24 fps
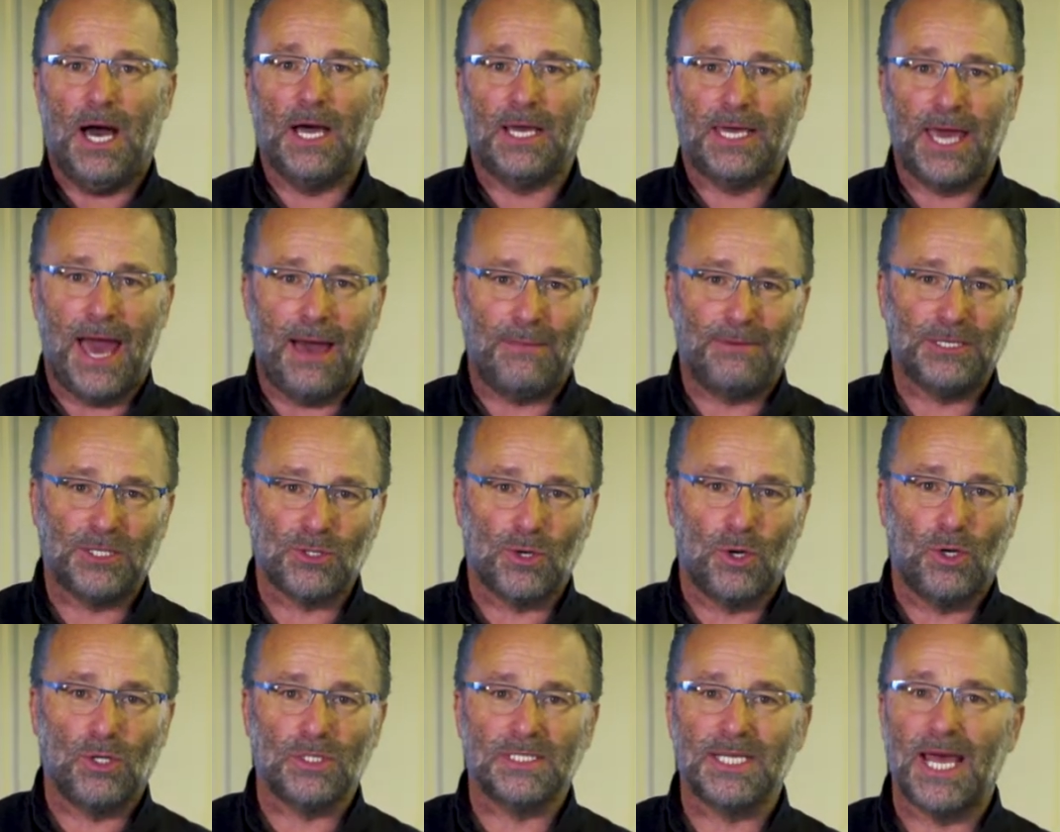cabbage
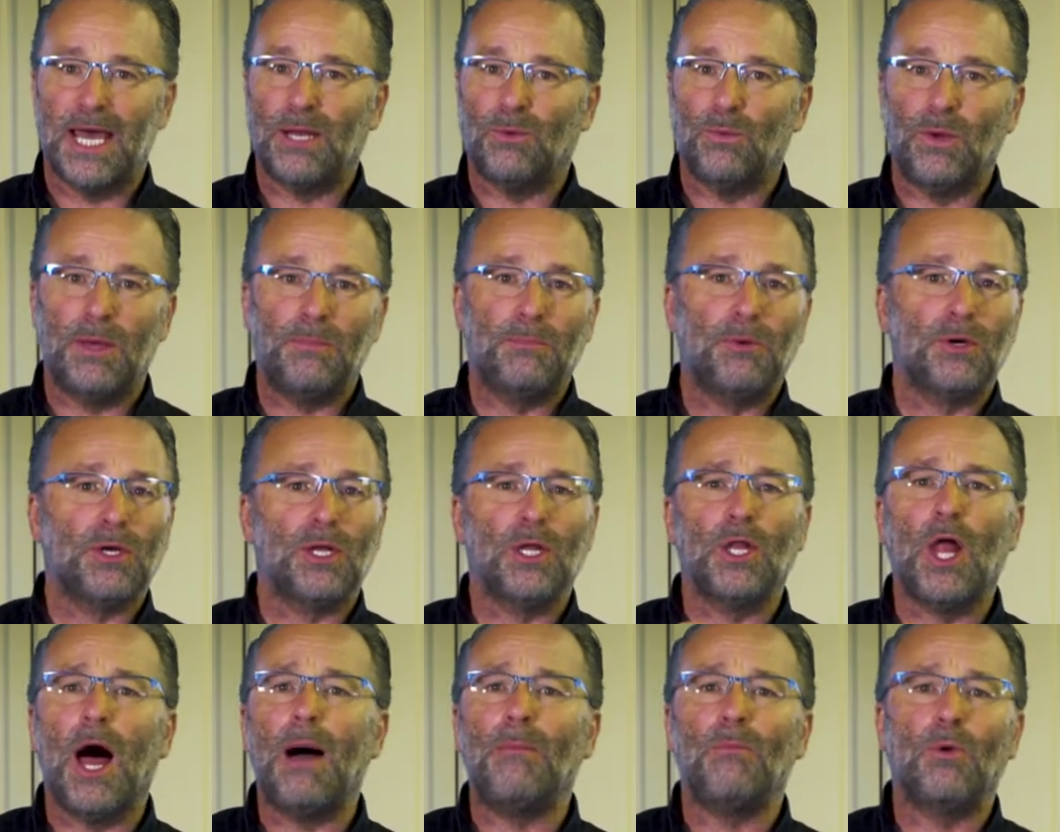rolls, and we put a
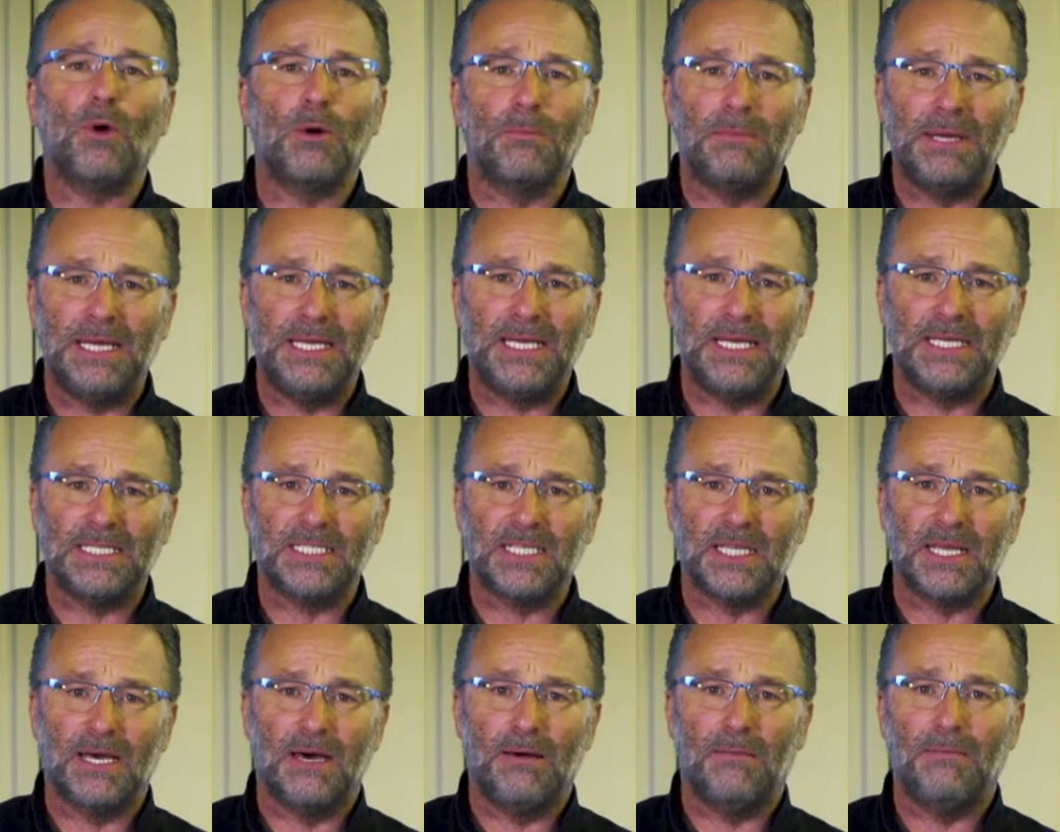lot more meat
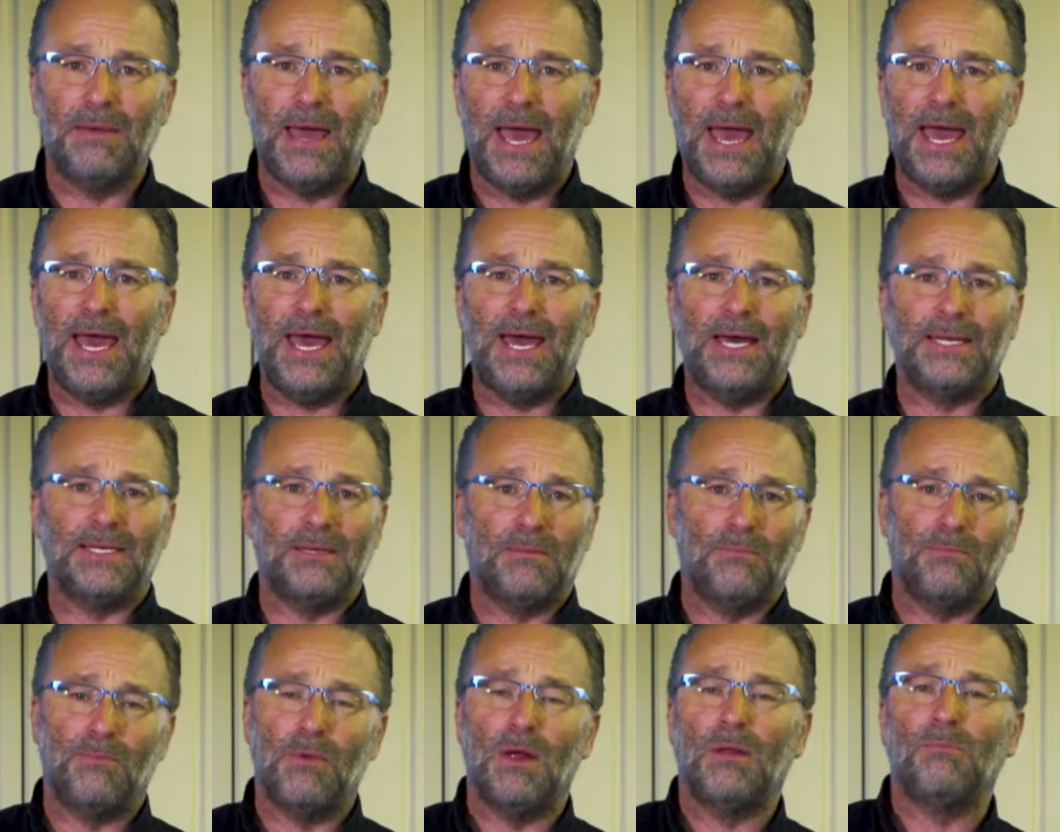into them
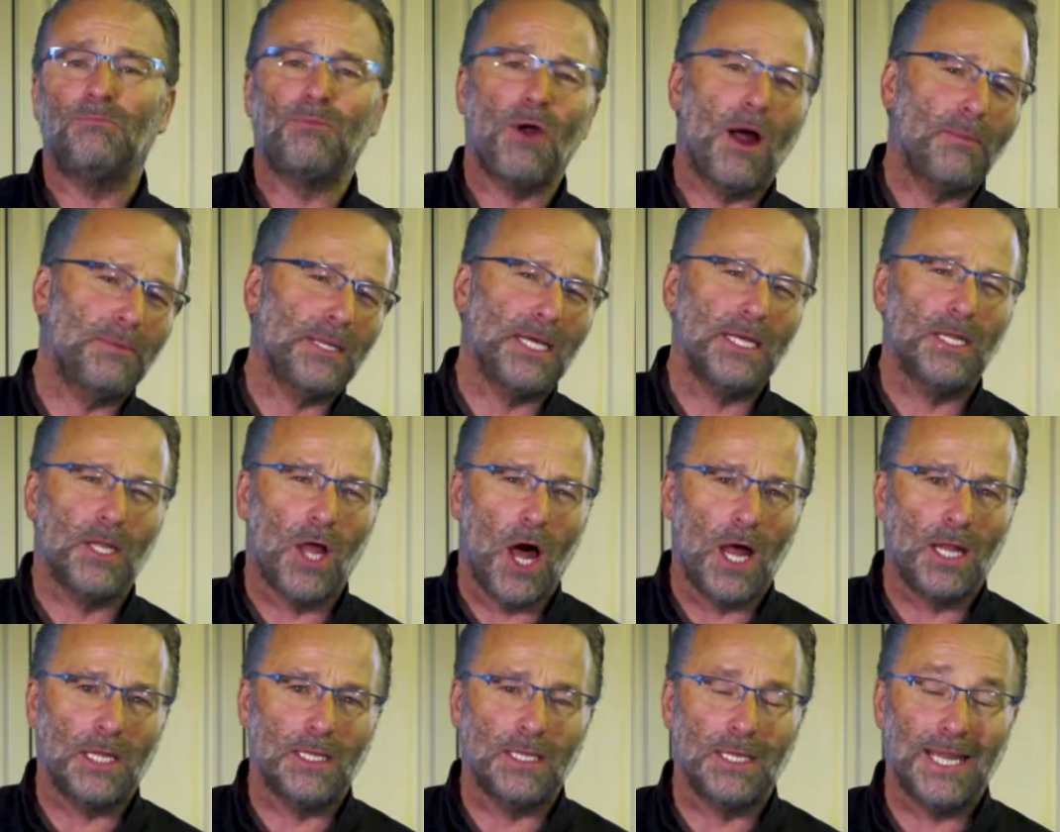and probably a
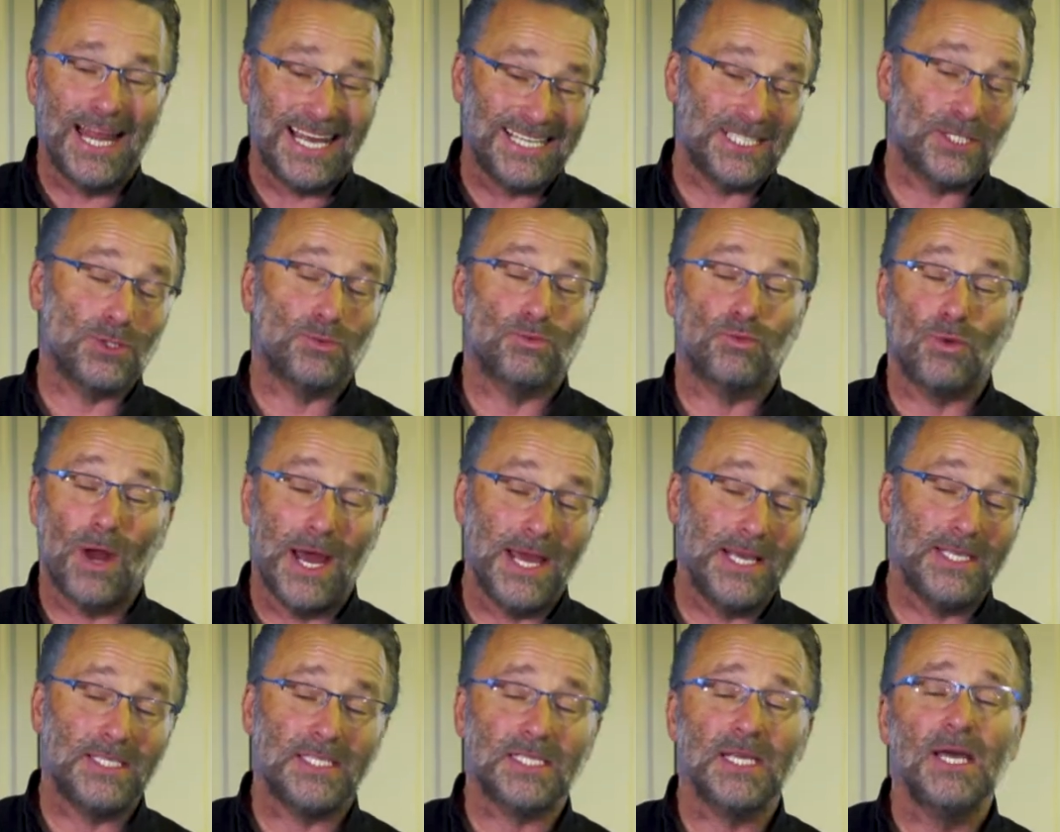lot less
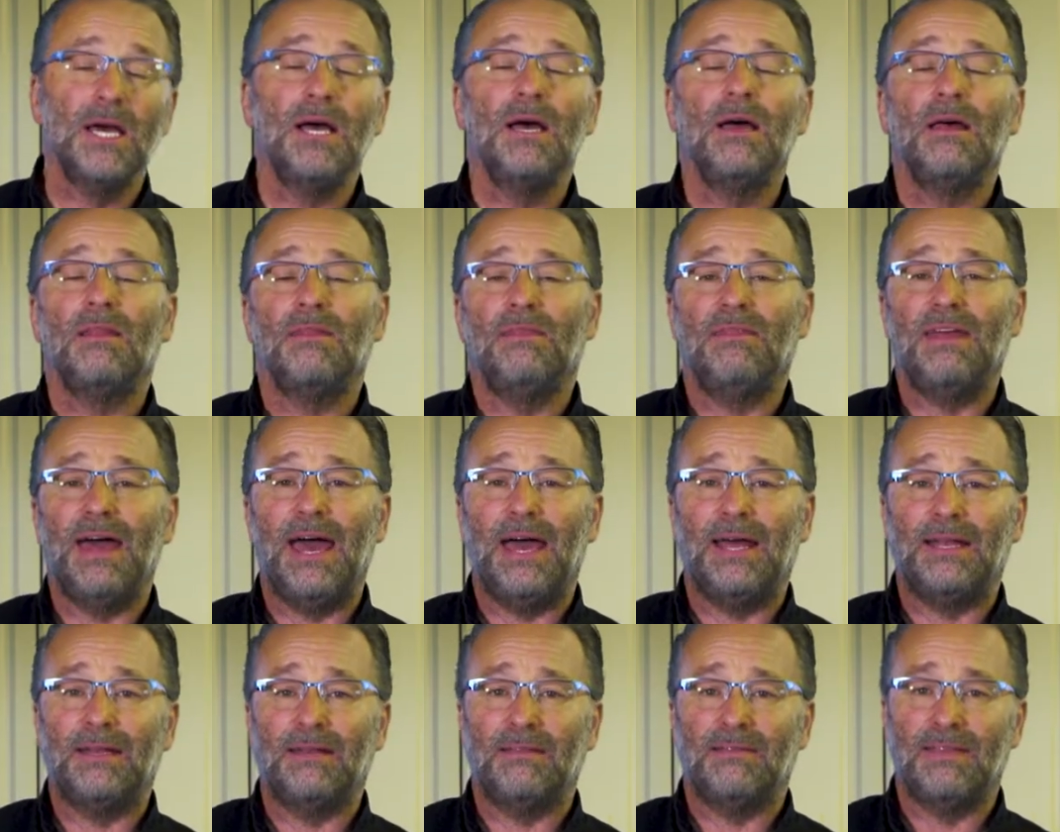rice
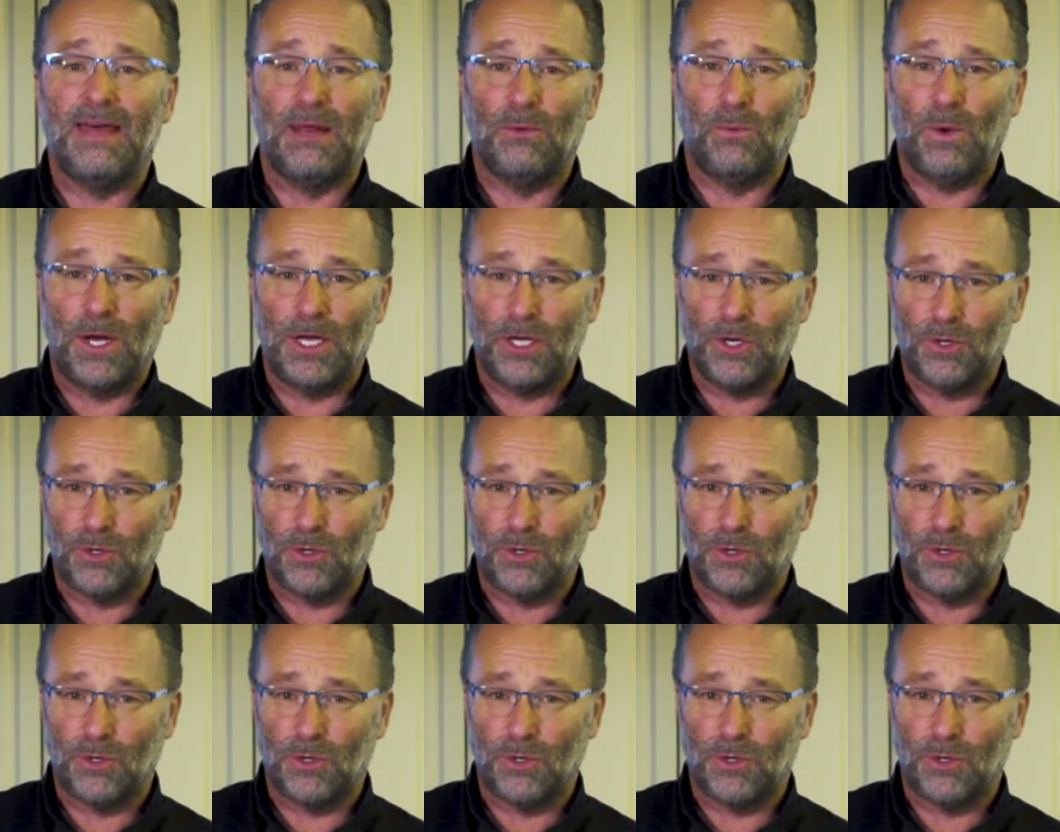than what